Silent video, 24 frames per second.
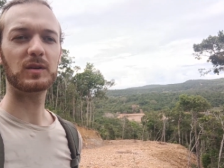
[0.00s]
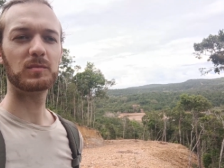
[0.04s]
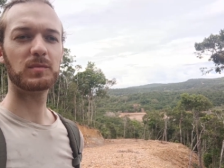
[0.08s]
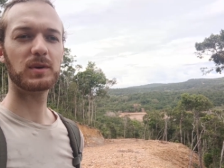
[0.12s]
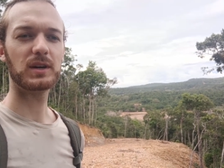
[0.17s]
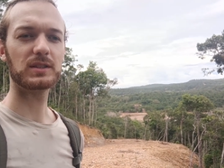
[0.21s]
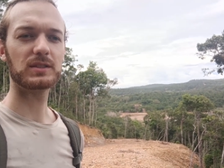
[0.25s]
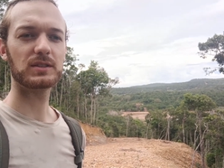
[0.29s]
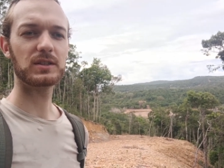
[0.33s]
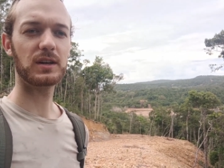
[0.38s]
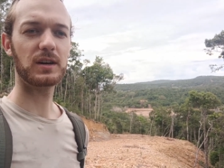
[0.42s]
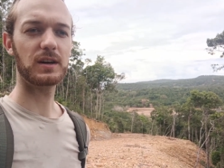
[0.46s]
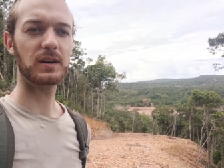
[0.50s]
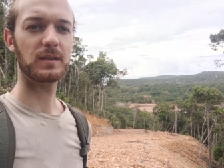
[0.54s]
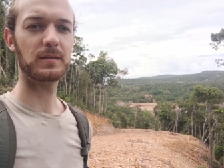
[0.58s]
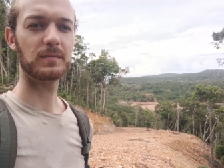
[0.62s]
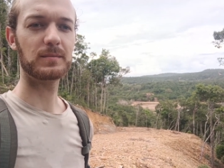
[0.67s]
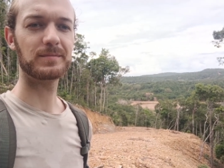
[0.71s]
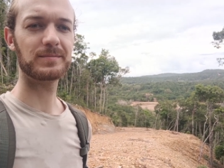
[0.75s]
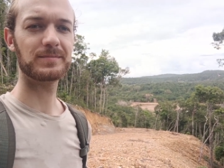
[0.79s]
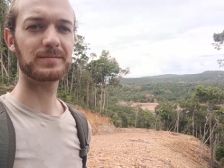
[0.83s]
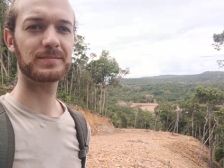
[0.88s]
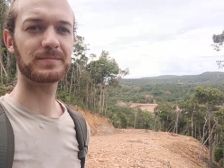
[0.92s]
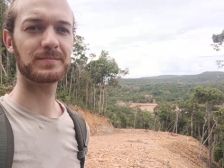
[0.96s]
But
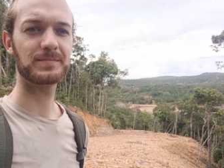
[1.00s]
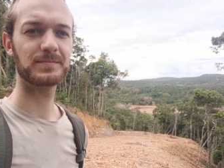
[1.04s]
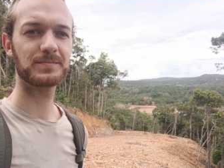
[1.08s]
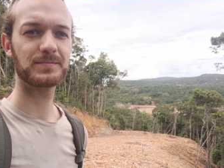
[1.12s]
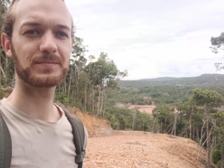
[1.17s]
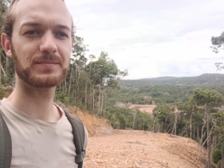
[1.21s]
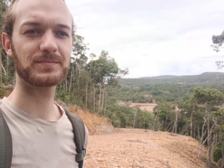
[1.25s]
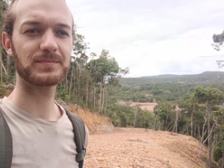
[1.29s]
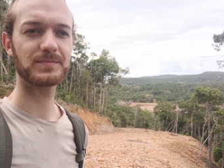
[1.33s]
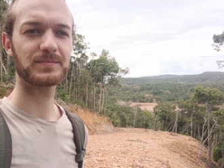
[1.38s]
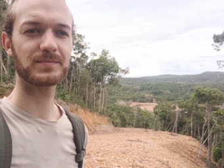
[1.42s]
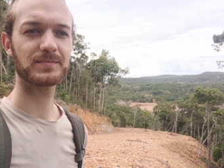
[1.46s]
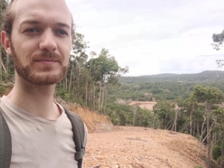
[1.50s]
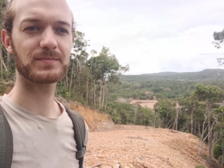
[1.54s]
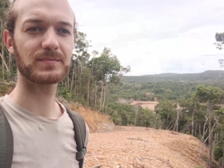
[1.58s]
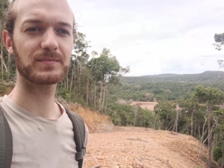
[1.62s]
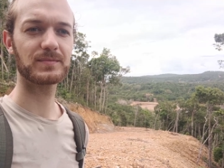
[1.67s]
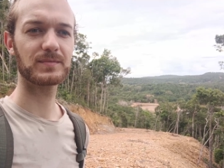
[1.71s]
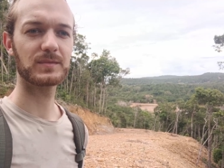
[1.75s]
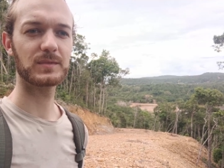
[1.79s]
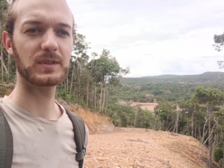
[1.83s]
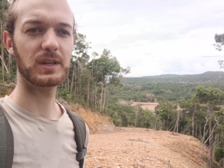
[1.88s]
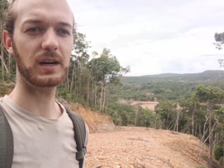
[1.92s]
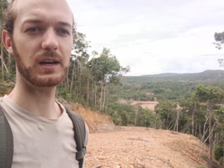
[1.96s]

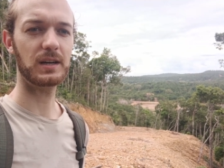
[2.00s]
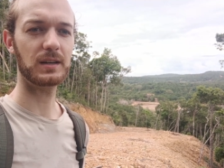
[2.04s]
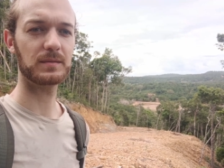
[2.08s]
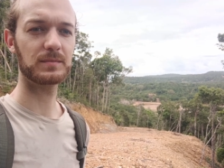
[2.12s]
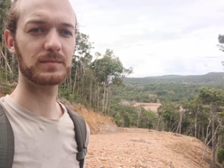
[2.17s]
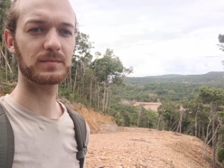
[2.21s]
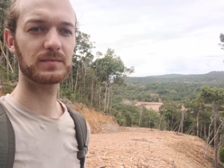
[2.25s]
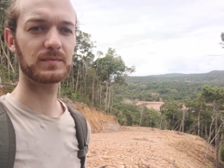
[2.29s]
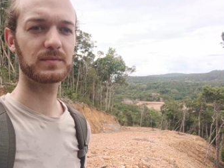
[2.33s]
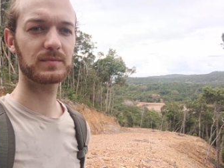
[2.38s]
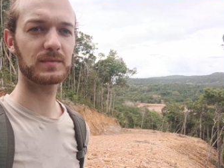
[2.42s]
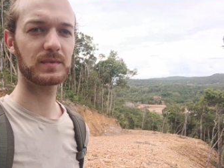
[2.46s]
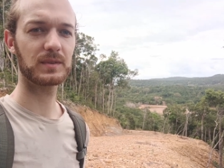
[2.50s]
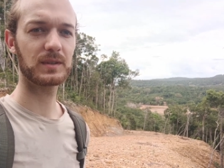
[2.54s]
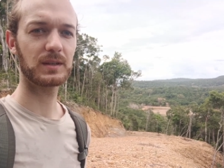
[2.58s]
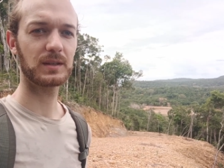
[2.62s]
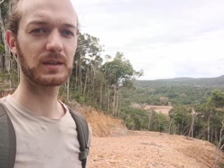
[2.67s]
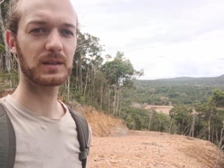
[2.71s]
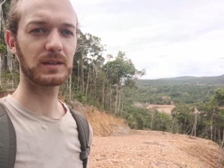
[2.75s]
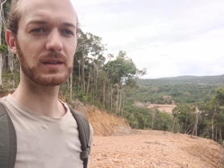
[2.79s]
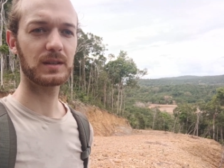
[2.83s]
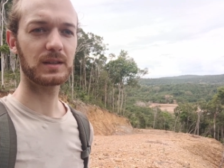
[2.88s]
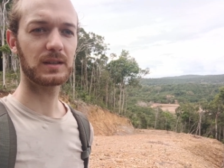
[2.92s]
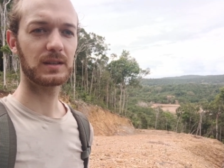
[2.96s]
yeah,
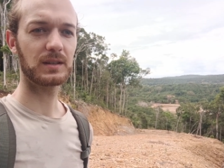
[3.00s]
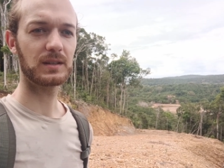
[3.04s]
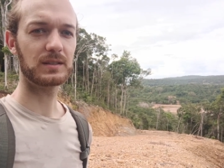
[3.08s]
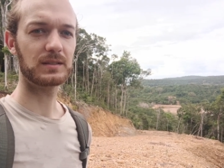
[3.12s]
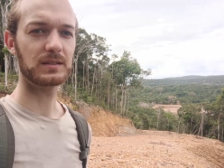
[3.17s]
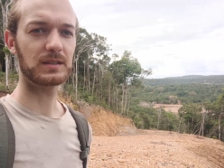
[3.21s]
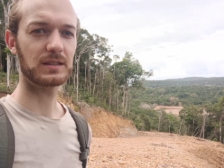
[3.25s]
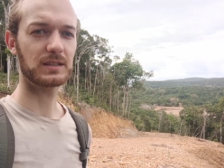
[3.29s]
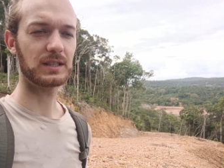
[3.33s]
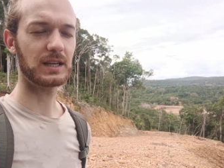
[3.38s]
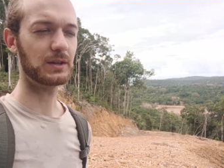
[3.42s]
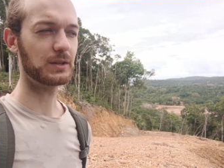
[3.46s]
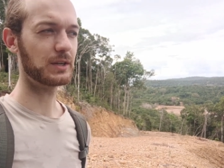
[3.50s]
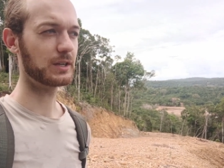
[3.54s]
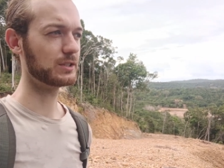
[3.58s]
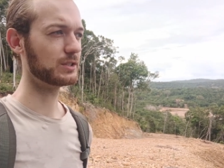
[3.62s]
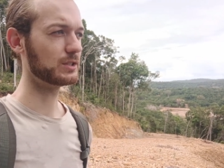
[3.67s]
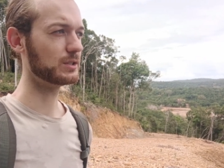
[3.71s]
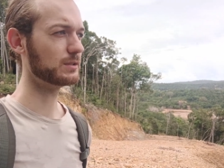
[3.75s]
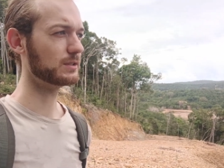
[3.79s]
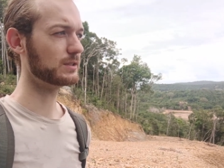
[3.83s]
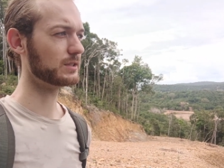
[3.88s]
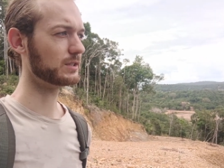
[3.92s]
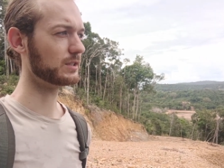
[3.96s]
that's how they
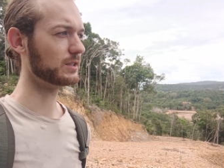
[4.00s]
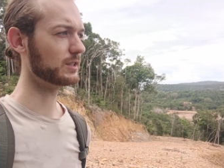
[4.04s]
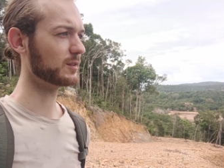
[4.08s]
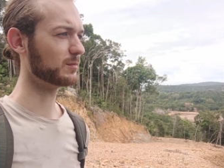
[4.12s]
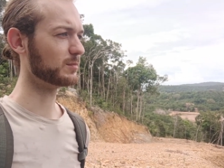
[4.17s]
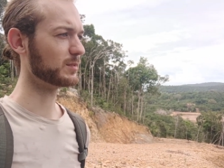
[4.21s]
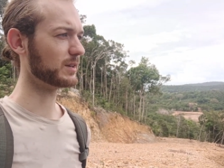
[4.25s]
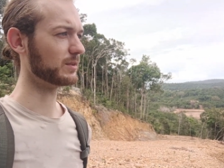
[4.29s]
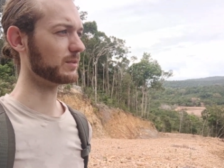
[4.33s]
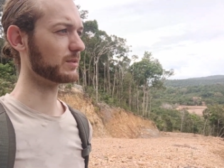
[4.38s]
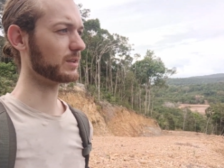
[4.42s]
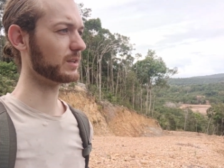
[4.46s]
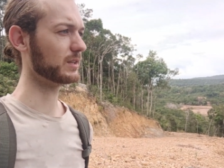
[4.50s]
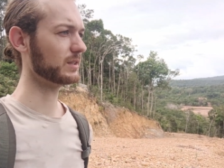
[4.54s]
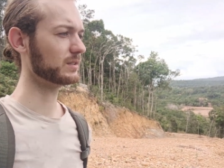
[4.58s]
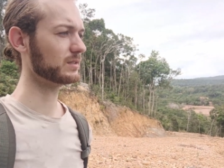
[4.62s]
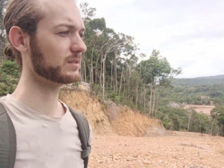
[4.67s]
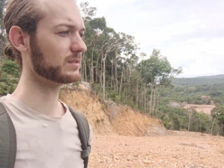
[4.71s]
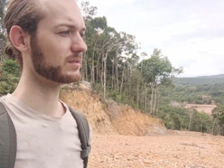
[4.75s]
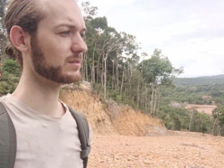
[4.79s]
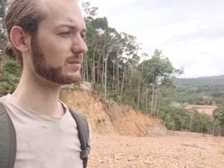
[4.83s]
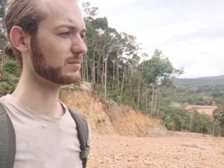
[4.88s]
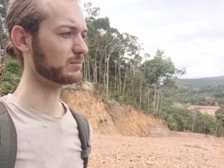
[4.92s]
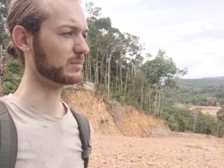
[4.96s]
do it here apparently.
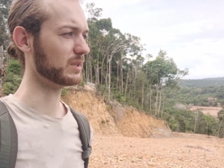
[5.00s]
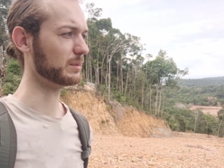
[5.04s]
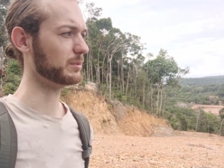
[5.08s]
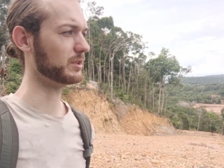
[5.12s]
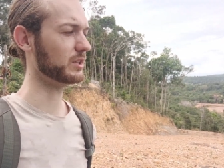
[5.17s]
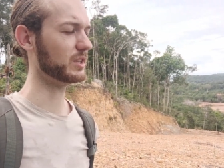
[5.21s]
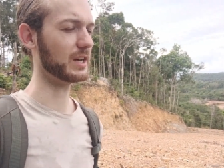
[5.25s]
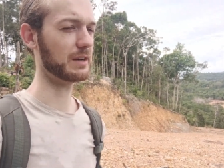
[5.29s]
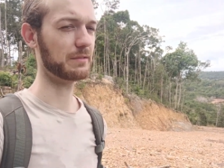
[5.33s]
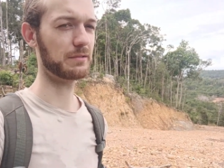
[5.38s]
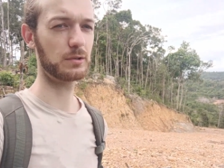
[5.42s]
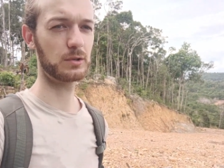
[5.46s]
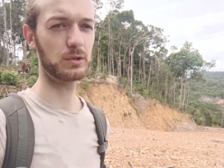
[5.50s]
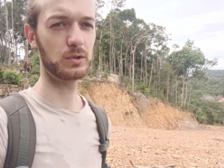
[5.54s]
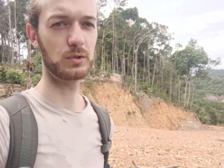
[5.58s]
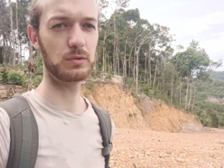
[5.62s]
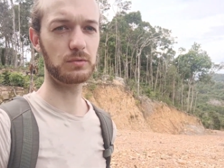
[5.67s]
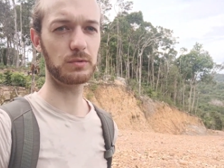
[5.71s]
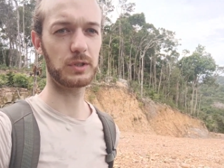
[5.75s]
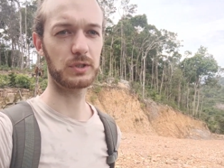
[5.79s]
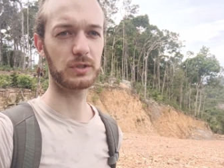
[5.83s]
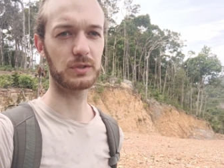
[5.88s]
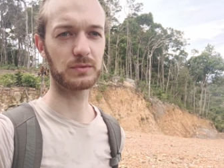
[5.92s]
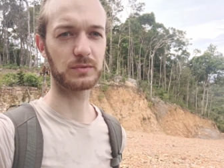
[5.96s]
Maybe they have a
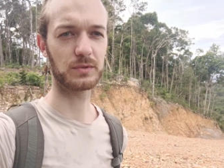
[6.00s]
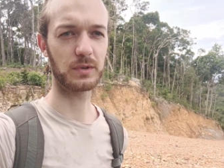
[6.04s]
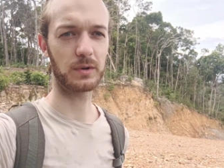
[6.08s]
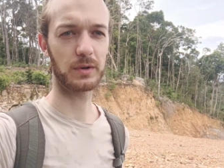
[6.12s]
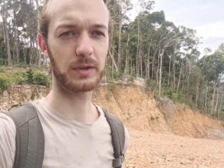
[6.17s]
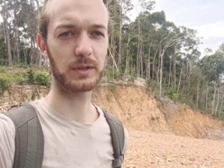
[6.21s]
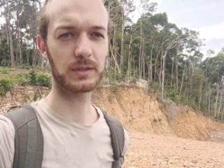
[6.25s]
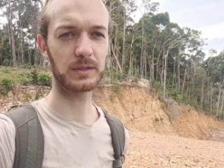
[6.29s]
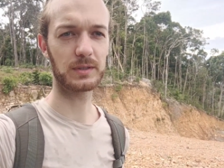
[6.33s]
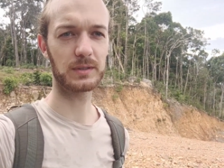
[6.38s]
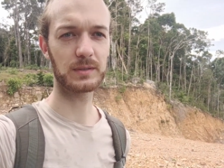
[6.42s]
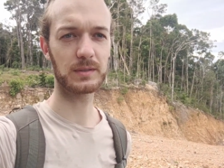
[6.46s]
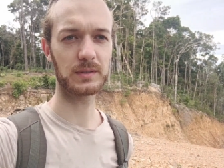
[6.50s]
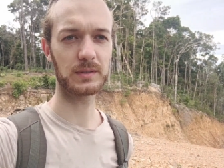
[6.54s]
good reason for it.